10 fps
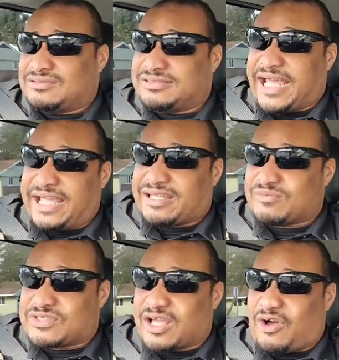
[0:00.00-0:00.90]
Dak
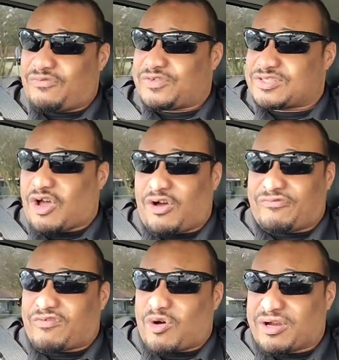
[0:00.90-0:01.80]
himself is all
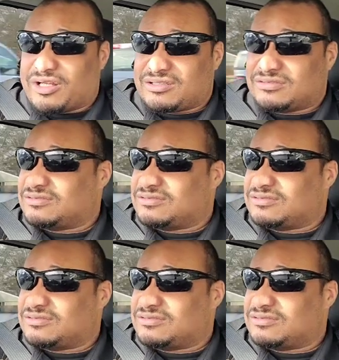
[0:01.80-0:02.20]
for it.